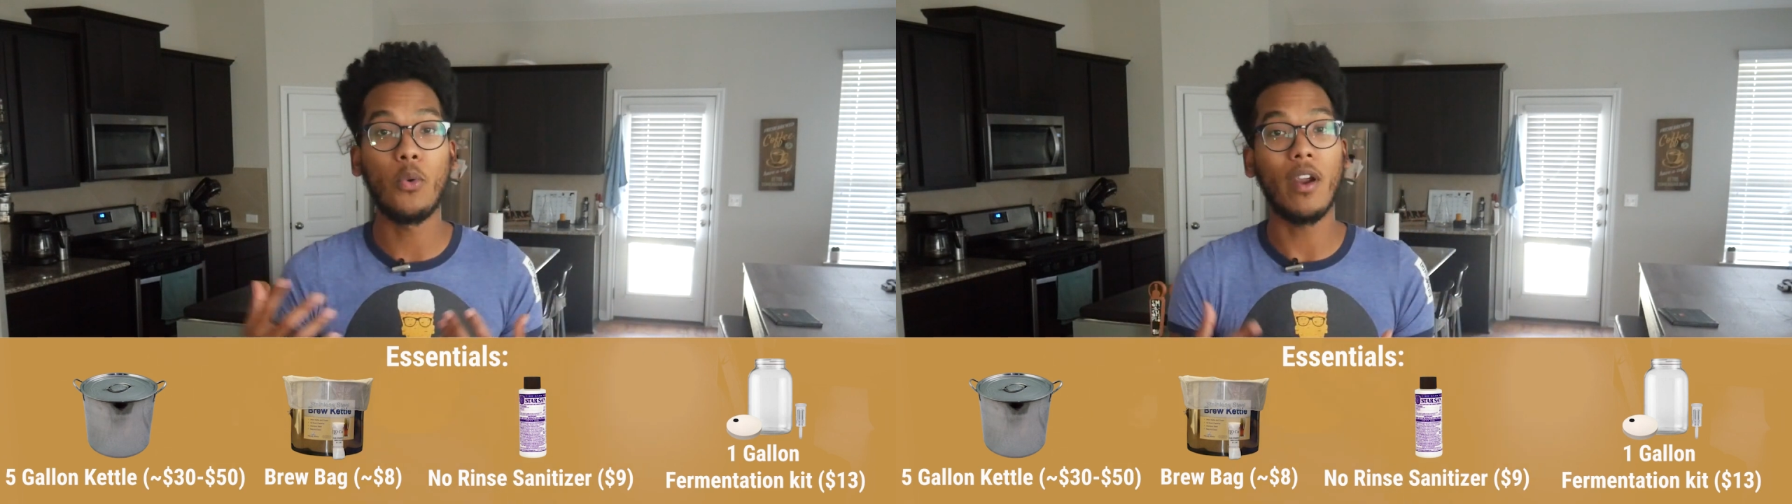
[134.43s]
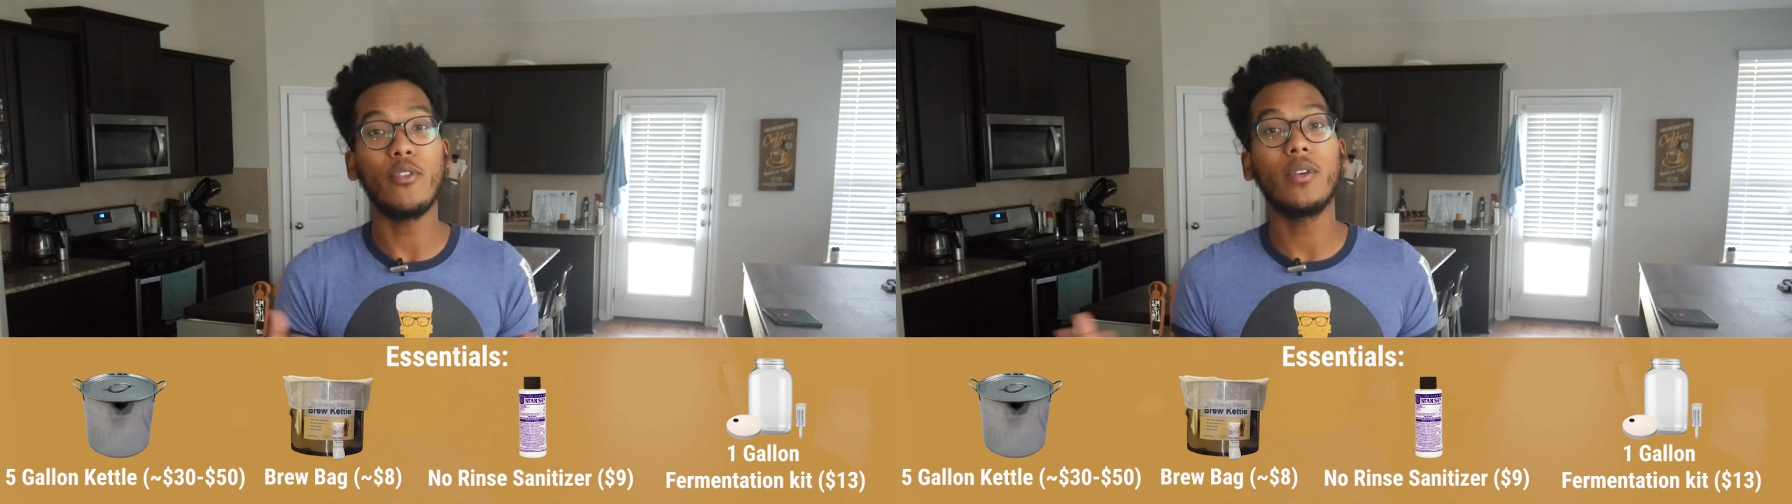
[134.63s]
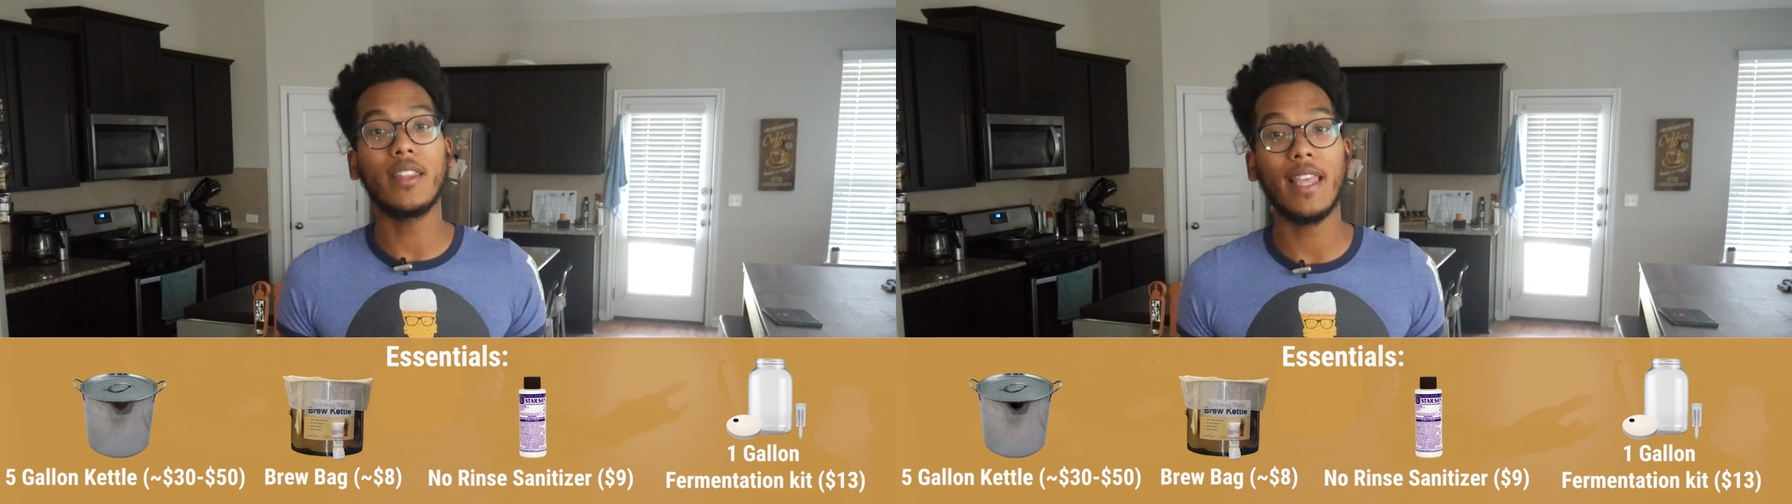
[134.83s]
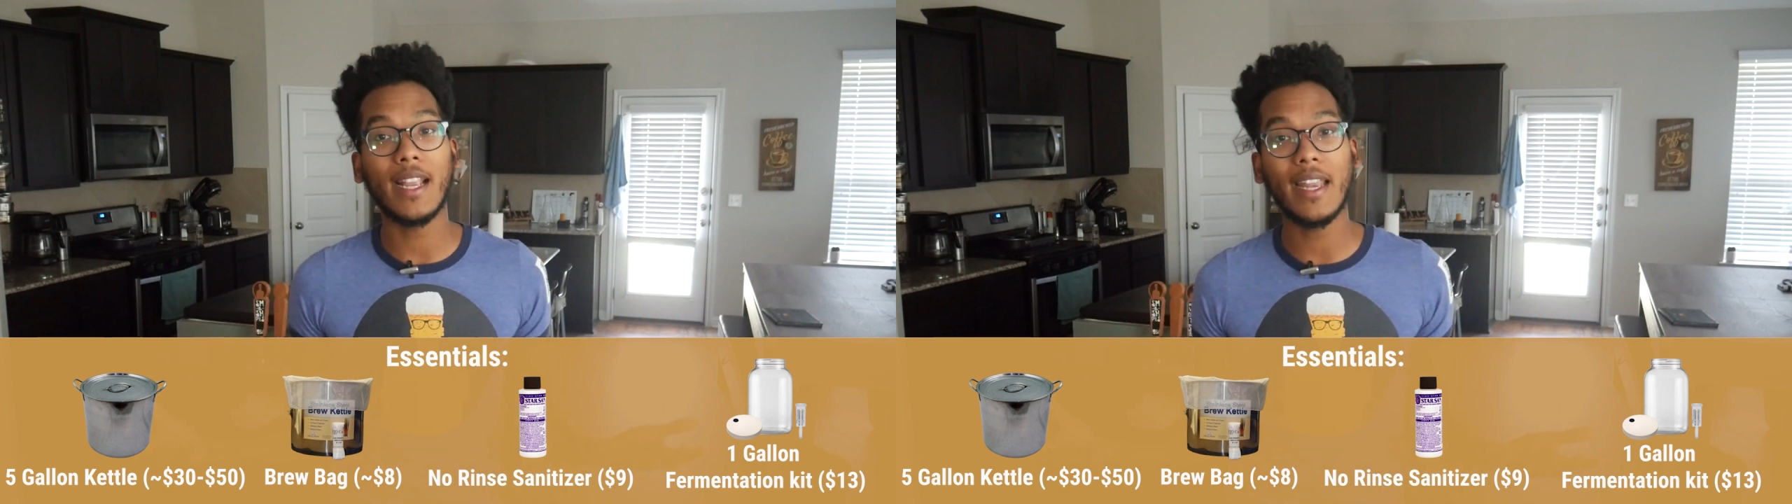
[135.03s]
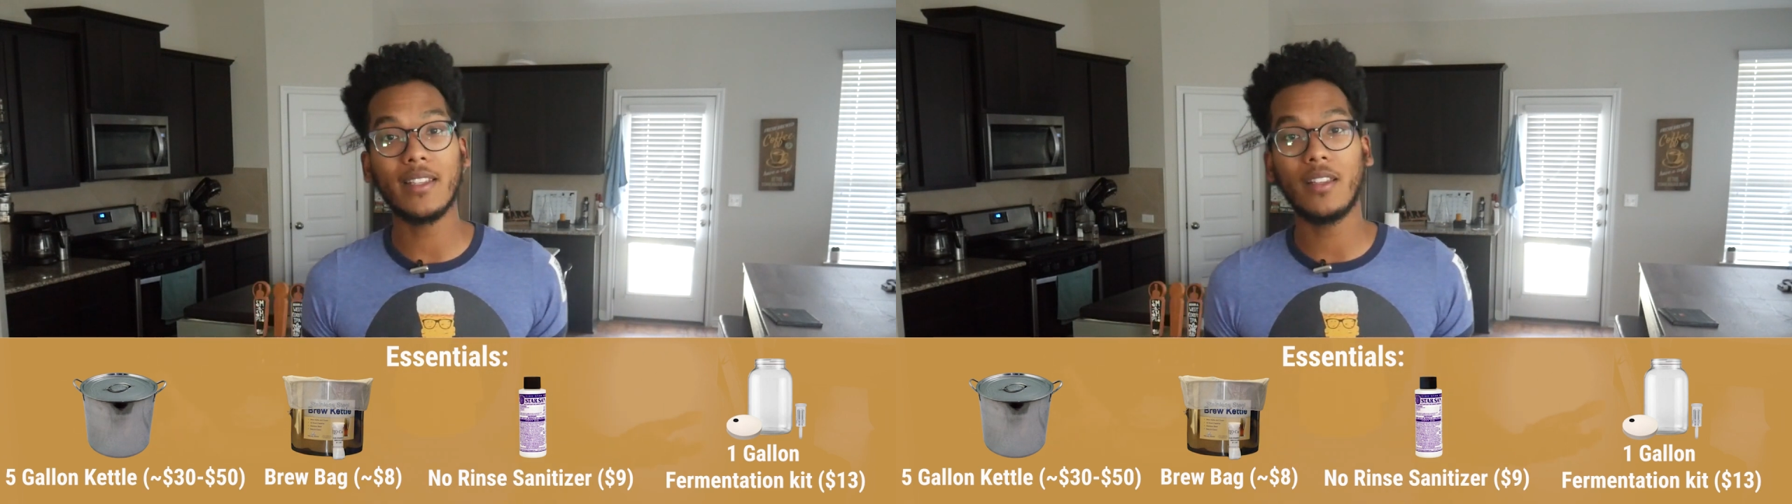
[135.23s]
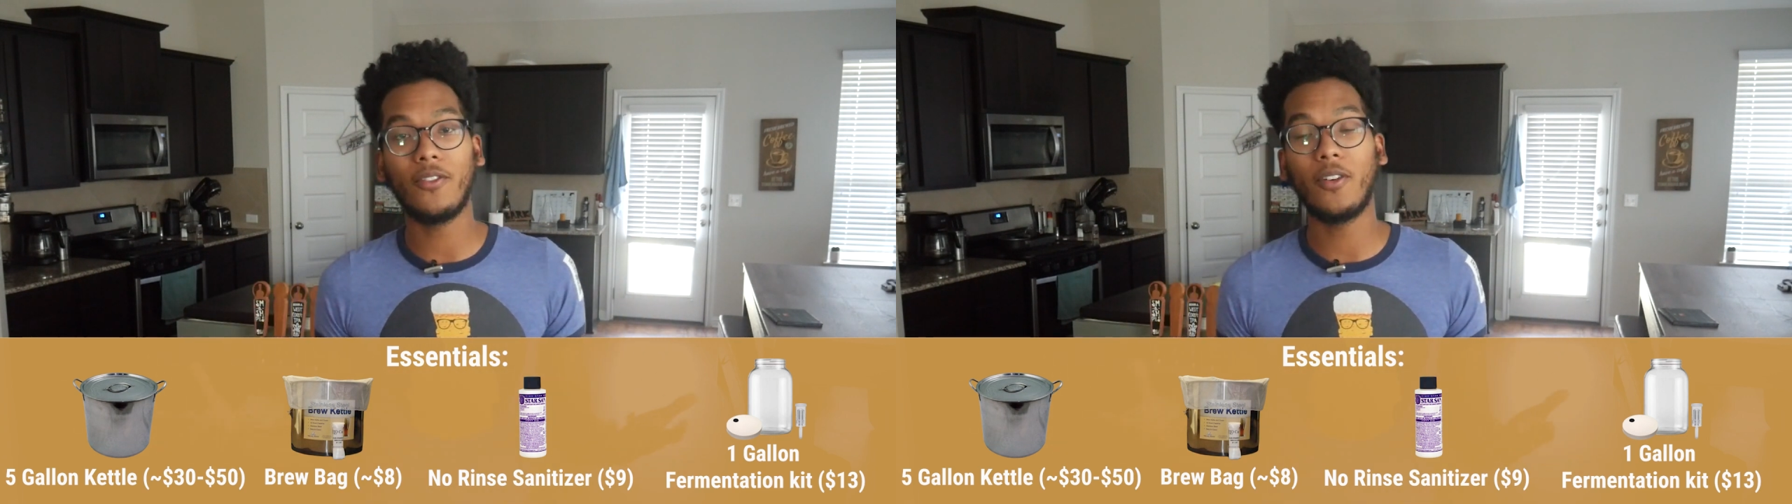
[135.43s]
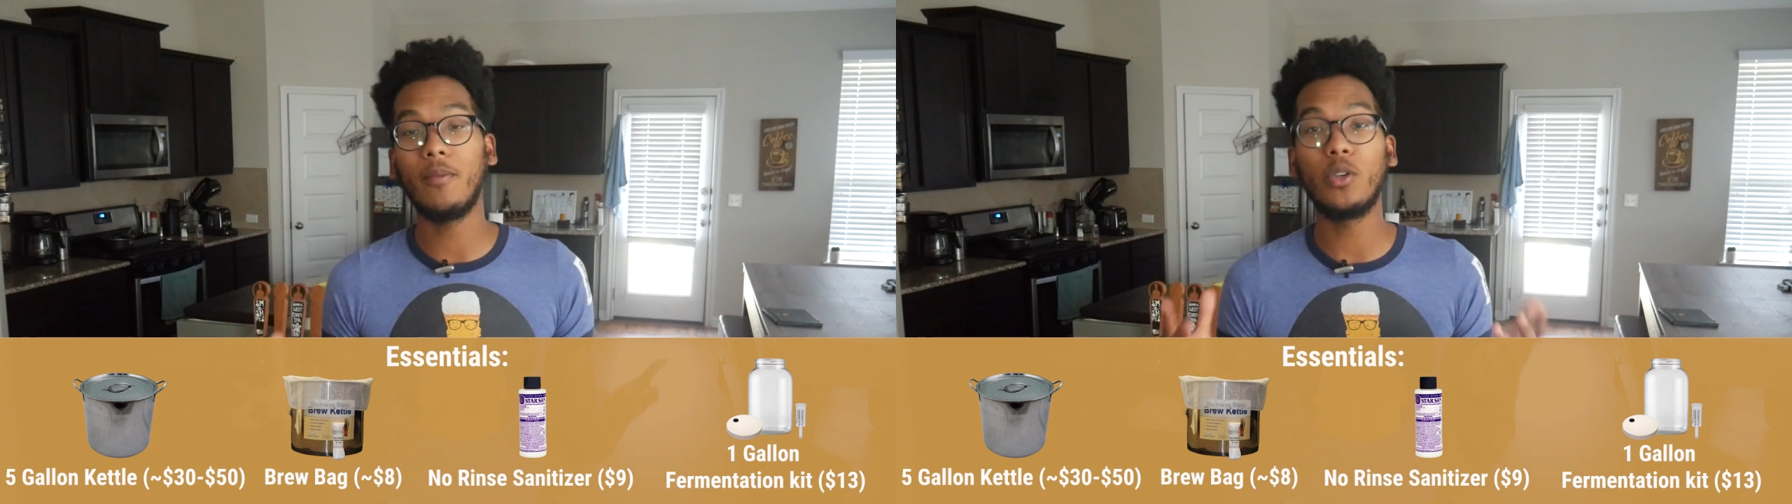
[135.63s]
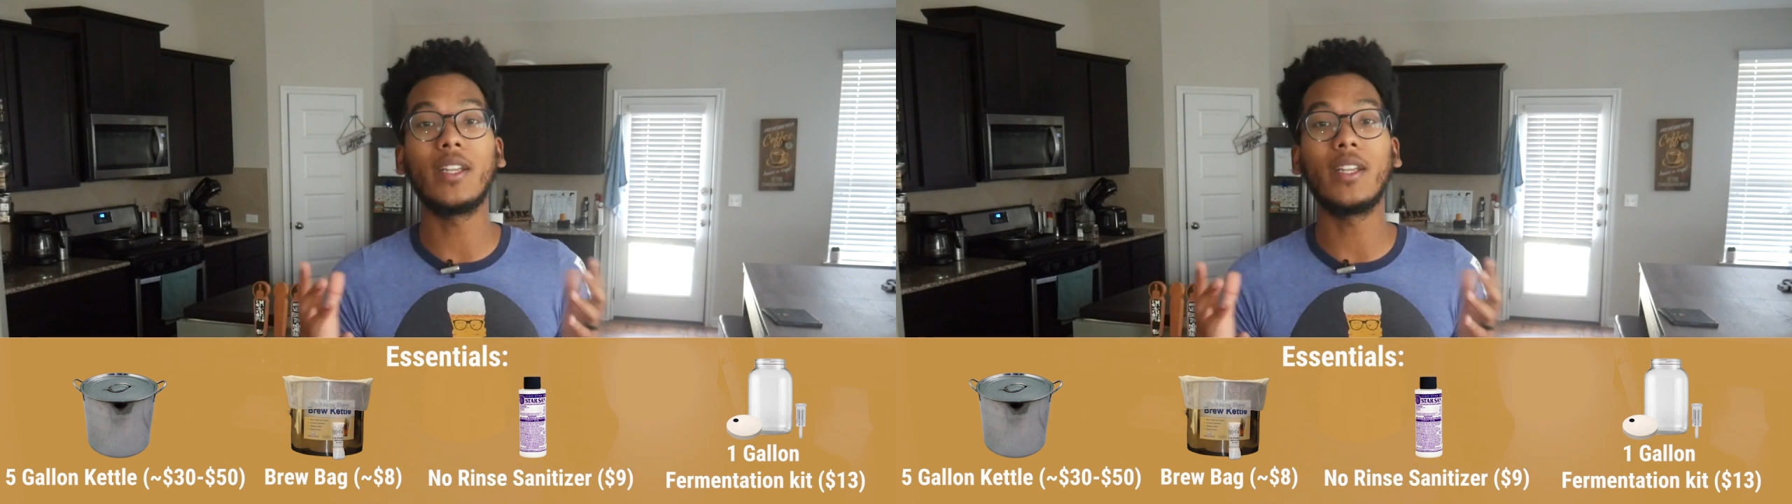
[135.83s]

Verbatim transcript: wherever you get that kind of stuff from,